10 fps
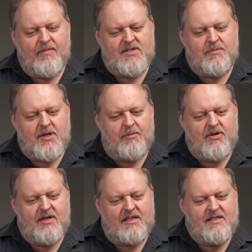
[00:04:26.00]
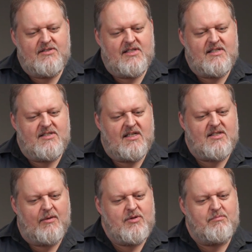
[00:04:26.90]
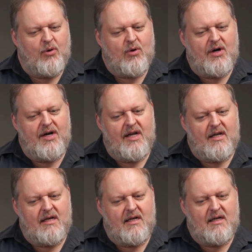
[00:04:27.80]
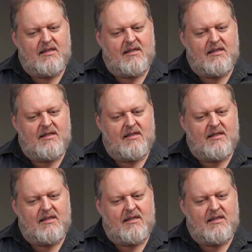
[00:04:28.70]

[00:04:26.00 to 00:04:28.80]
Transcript: September 1966. I was born in